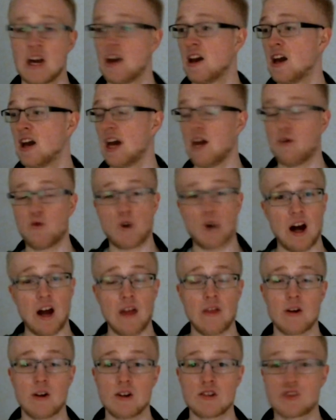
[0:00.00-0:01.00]
And for
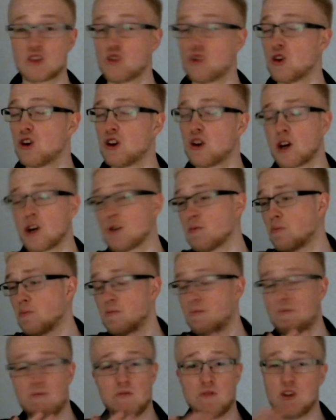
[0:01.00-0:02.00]
others, you're
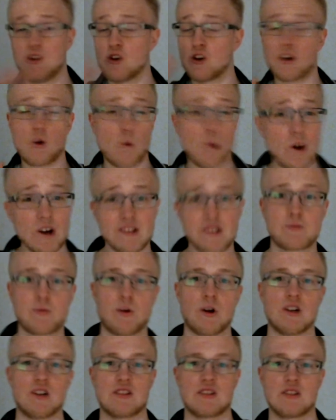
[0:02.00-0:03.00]
the worst
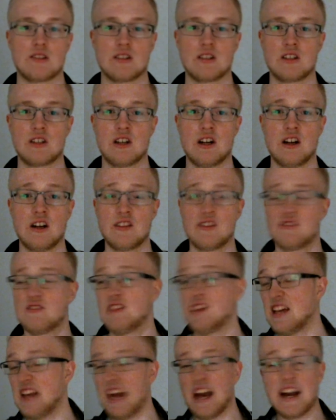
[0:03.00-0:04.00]
person.
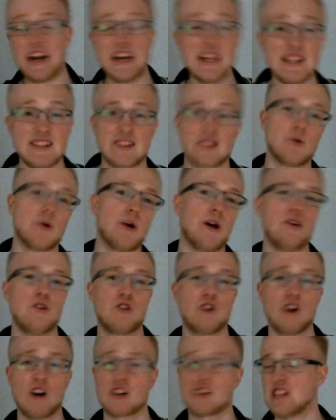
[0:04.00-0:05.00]
They hate the way you
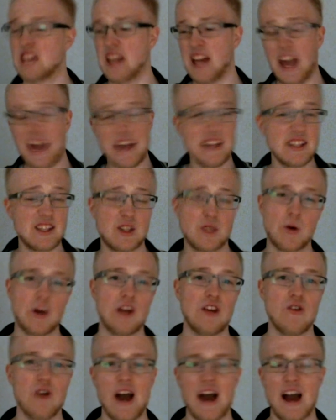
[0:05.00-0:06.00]
talk, they hate the way
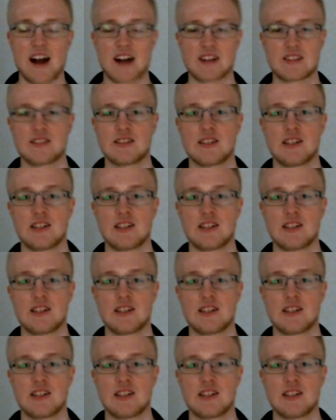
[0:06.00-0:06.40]
you act.